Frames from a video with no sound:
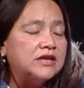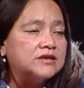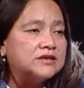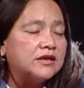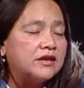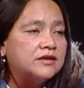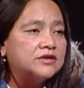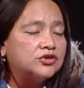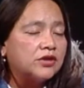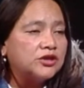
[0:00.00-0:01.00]
has done is
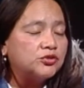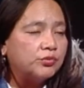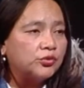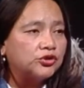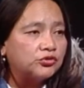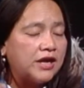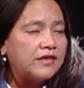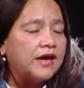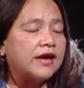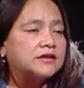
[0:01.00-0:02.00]
tried to portray
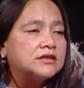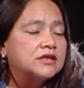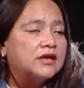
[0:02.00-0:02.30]
that